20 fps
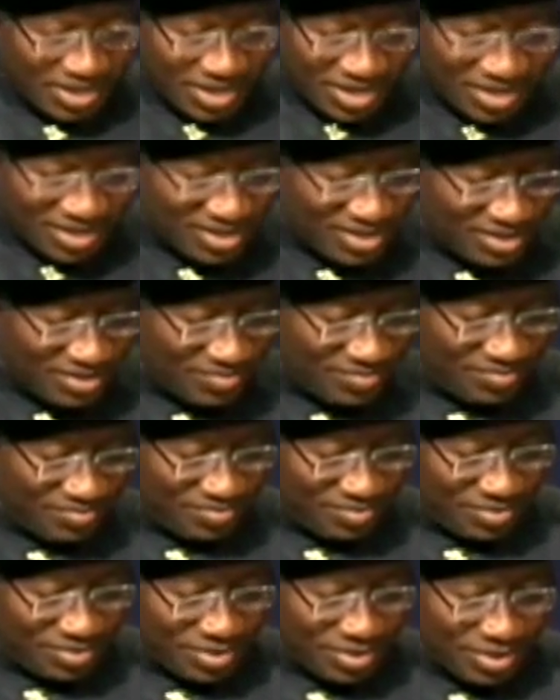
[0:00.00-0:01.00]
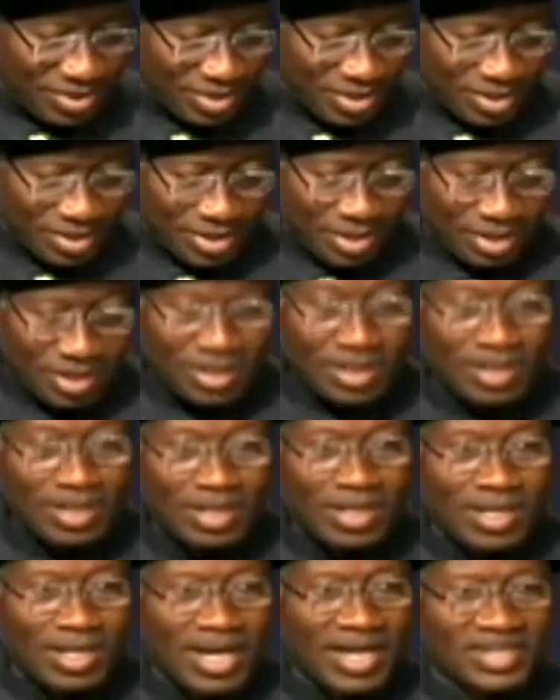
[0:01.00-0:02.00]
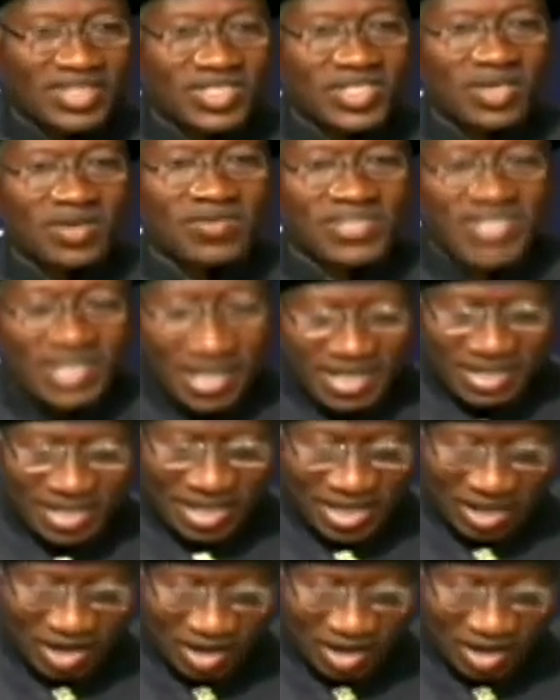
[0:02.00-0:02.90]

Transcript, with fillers: Speaking Thursday at the World Economic Forum in